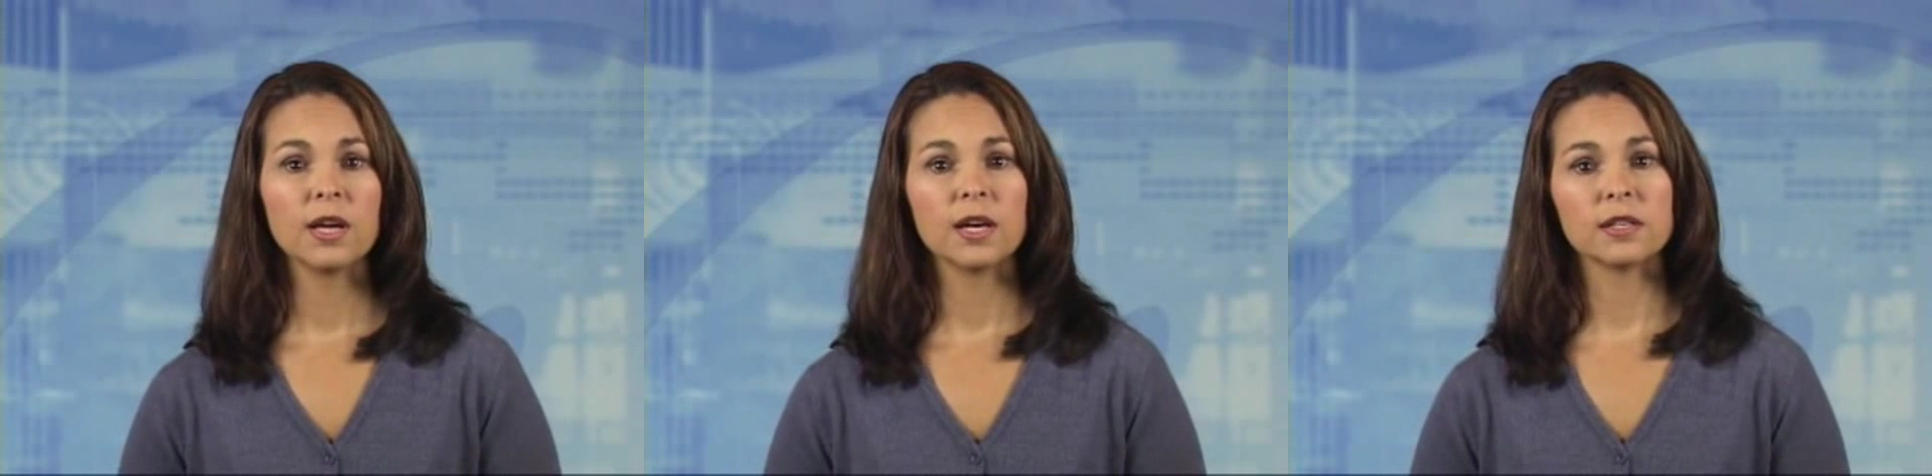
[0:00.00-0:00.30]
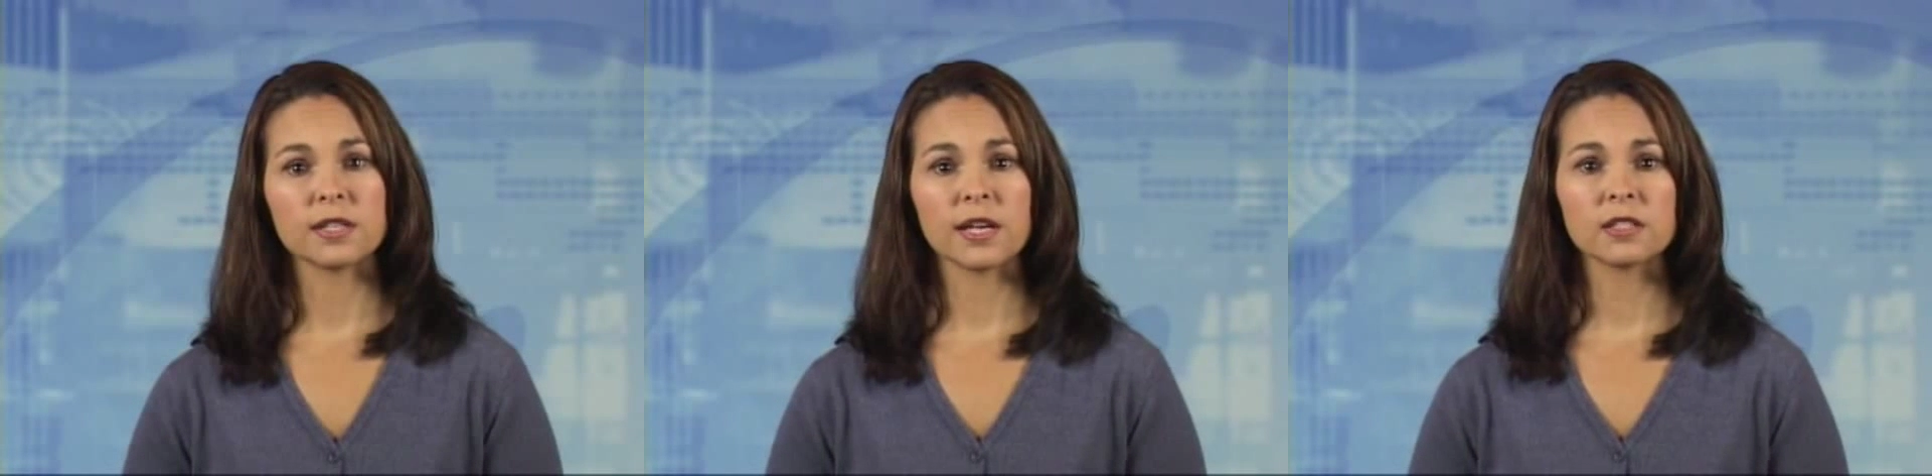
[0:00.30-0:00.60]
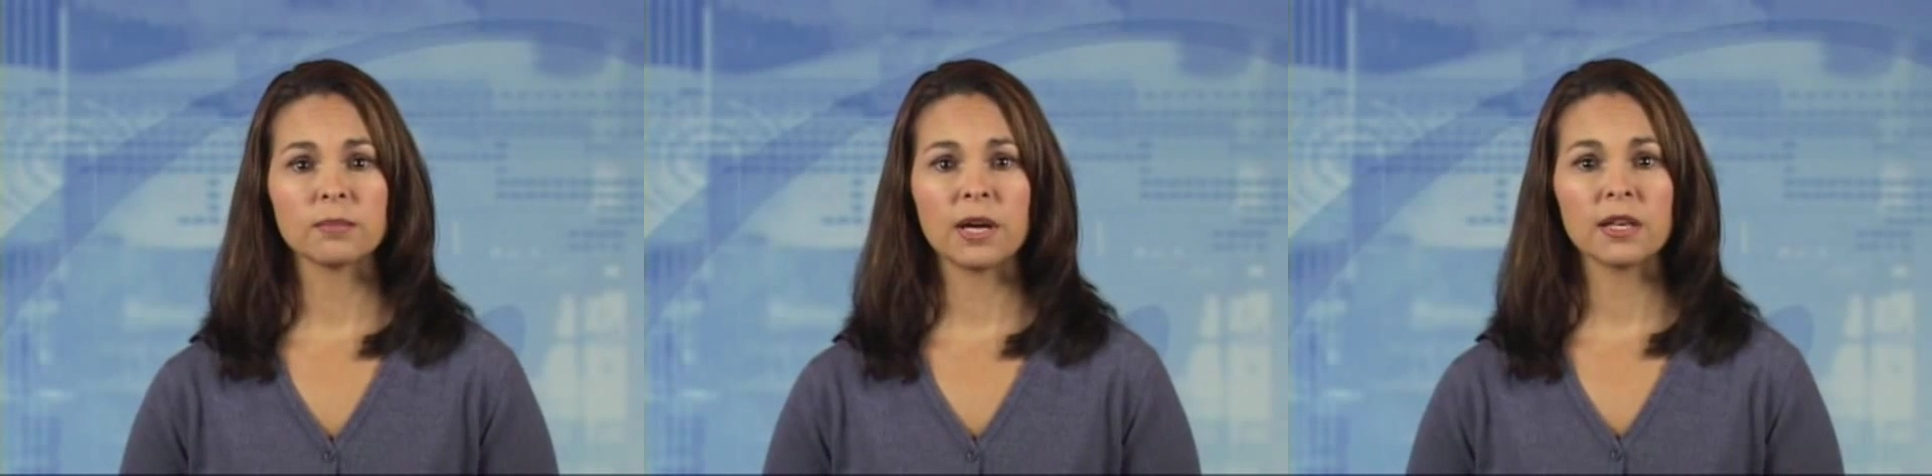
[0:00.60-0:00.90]
It is
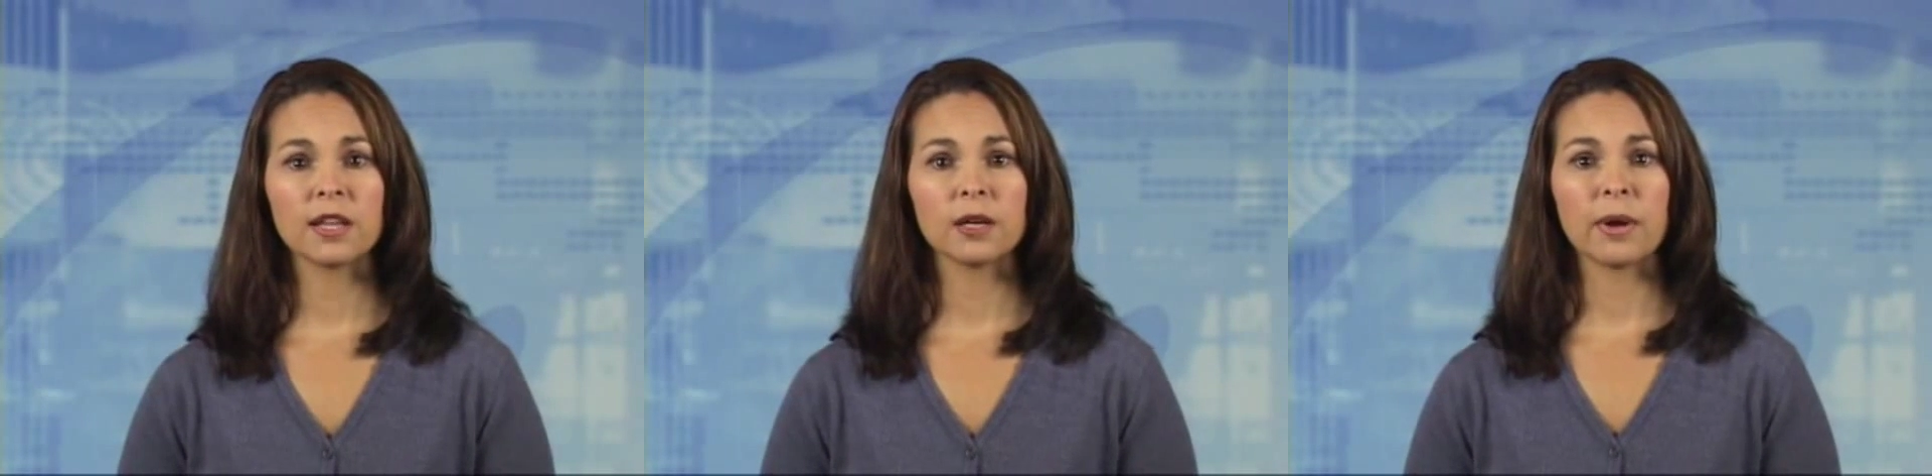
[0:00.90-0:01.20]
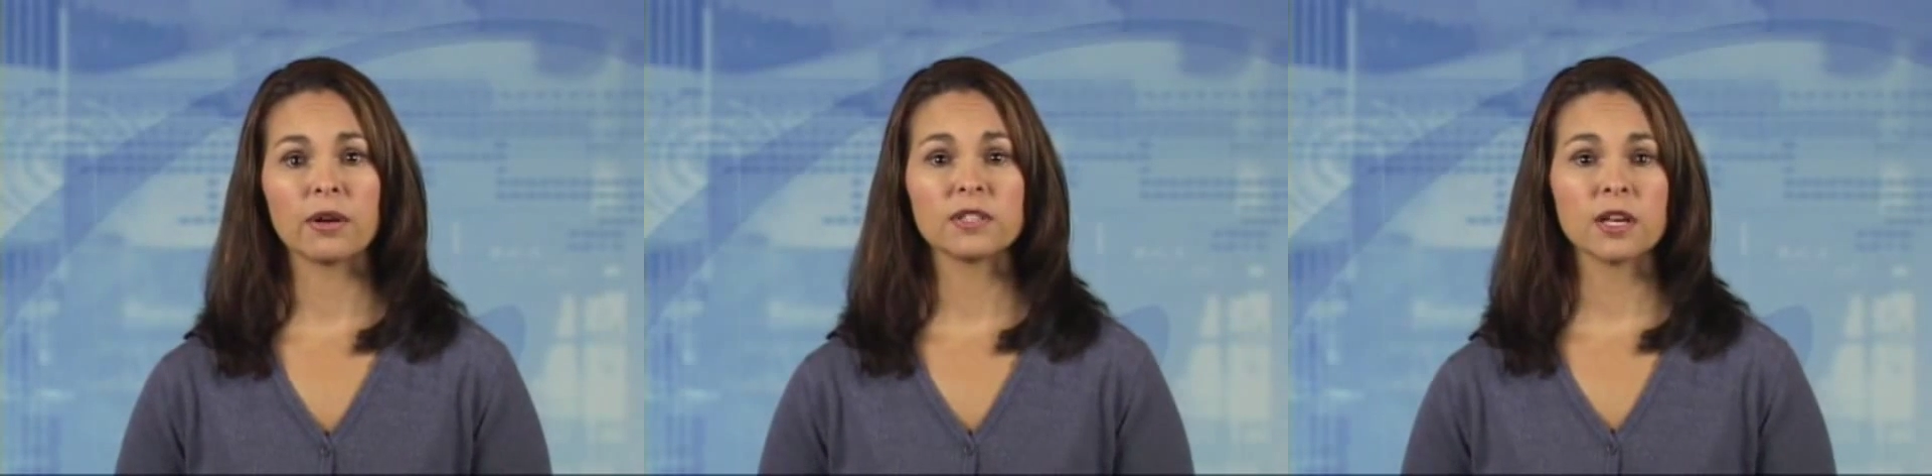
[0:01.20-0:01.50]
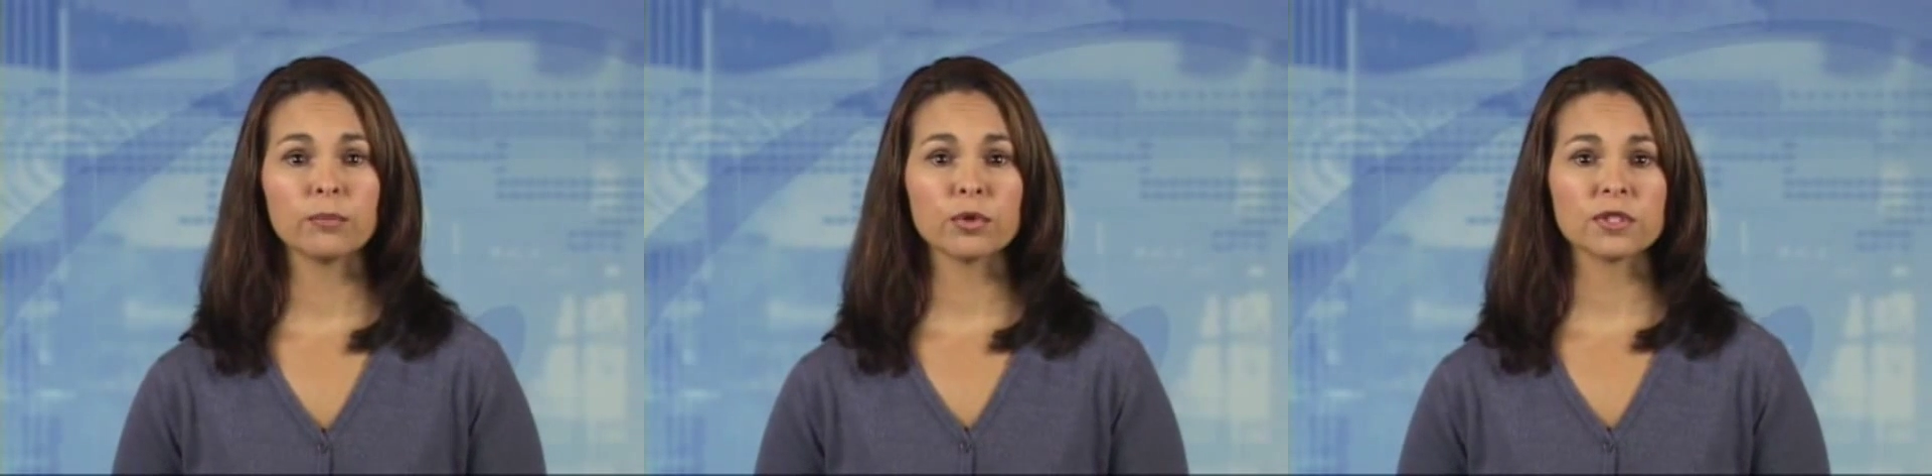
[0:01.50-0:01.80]
estimated that about
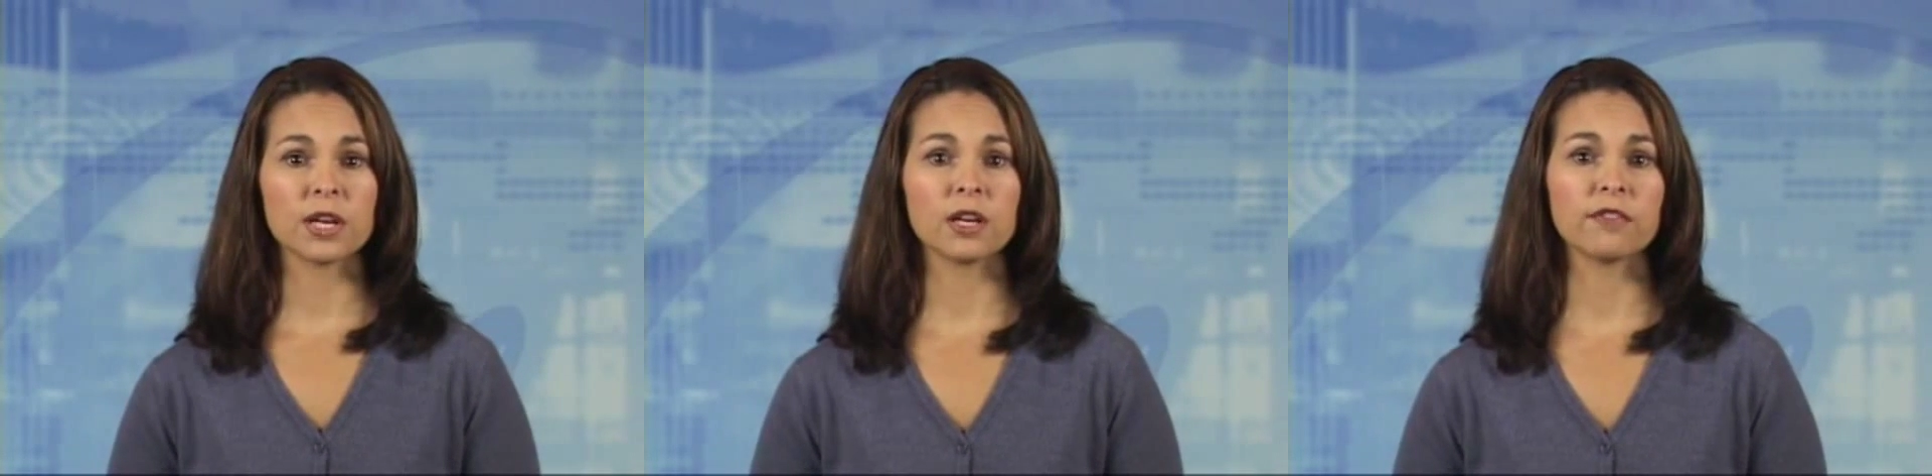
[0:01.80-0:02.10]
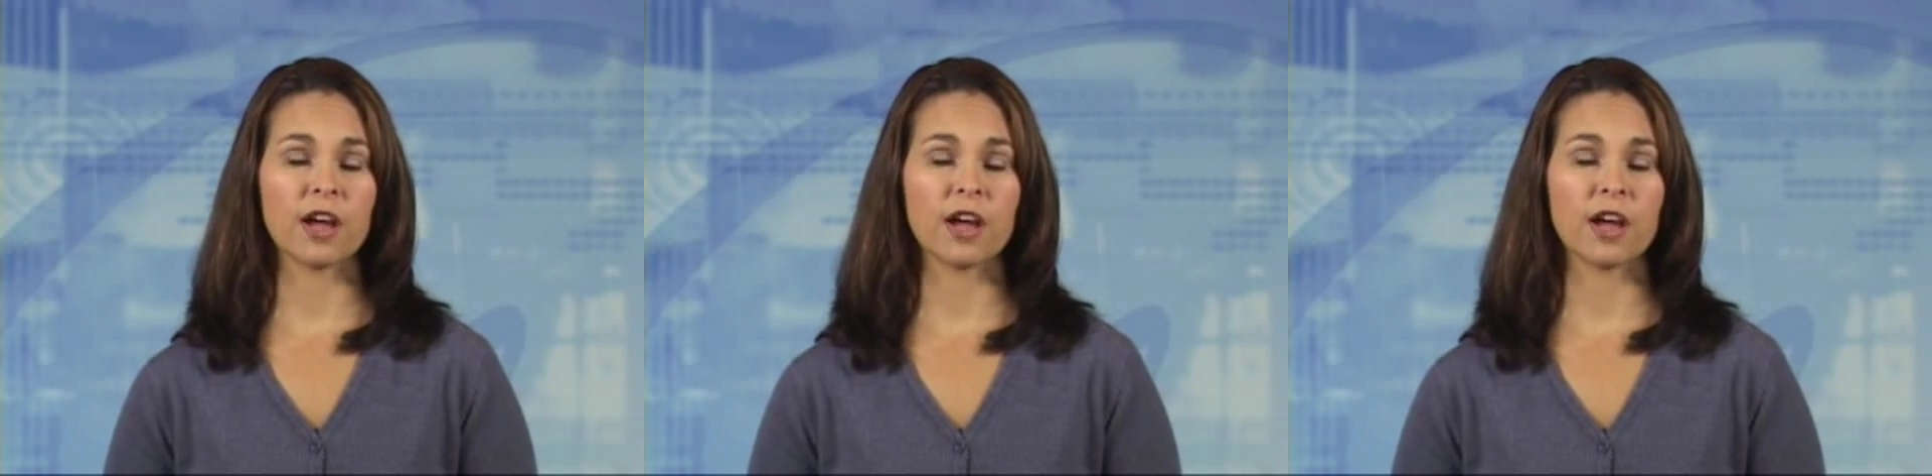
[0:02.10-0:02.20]
10% of